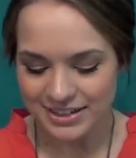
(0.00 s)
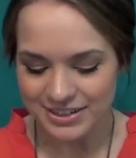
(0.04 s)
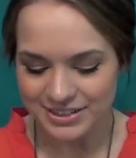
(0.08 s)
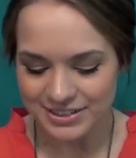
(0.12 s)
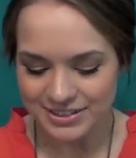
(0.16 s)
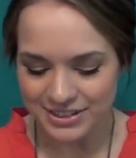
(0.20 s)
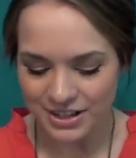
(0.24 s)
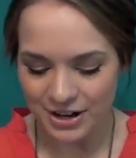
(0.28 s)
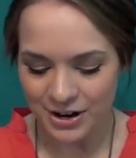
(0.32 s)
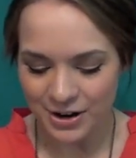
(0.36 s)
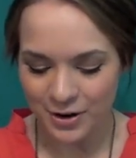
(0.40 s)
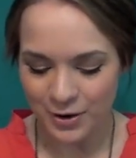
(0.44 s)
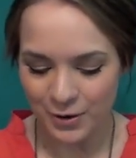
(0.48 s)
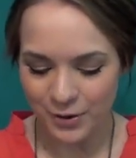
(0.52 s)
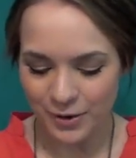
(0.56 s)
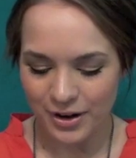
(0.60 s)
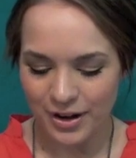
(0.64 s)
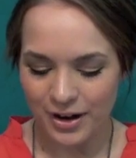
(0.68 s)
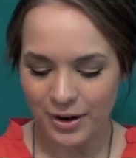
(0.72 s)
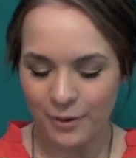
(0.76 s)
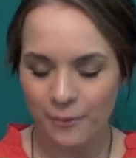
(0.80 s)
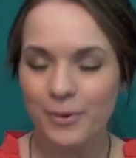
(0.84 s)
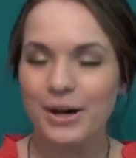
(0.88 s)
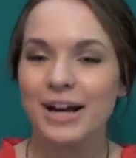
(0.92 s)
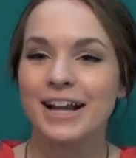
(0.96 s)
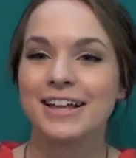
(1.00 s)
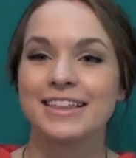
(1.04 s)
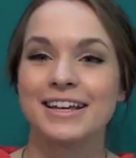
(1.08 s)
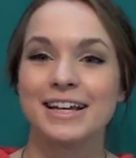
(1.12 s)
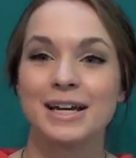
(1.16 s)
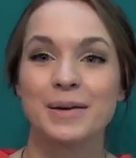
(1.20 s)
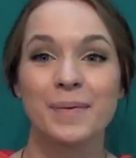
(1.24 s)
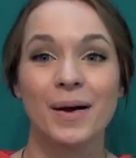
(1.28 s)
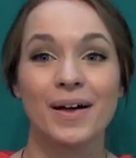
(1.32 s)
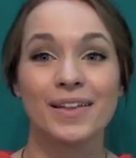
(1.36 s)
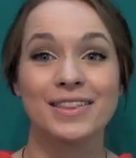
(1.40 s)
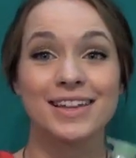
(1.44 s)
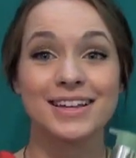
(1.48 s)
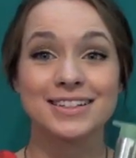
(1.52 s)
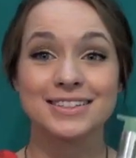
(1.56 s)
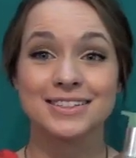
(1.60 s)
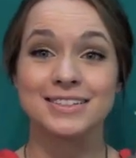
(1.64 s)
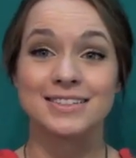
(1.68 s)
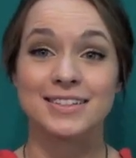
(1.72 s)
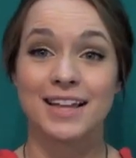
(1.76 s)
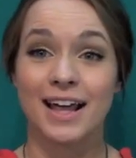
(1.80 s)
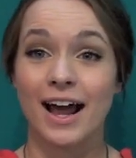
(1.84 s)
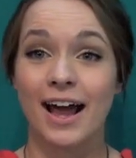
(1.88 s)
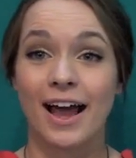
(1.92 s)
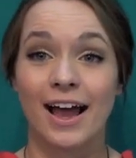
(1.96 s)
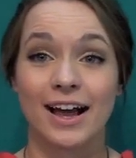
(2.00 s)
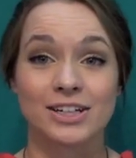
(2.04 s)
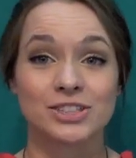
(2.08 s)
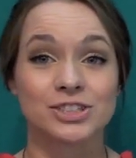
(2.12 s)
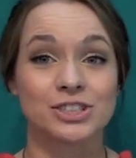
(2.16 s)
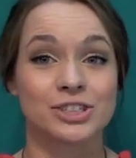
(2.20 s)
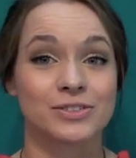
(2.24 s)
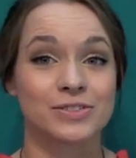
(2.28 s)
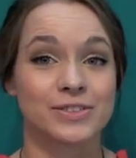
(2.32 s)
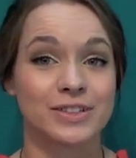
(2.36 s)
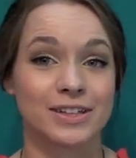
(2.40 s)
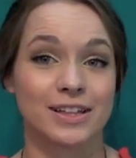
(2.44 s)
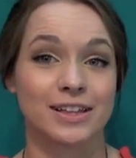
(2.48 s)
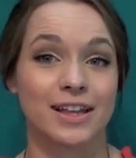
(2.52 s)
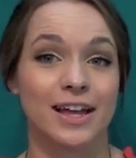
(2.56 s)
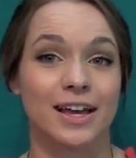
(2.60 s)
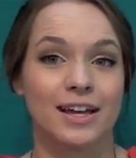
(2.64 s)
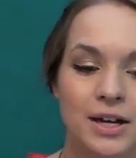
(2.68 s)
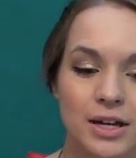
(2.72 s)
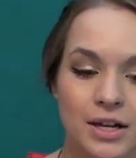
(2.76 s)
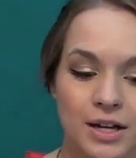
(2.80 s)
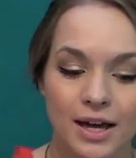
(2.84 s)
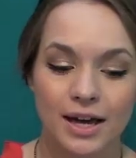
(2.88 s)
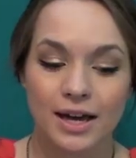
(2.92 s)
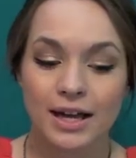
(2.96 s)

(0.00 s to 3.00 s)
So what I think about this is that I actually really like.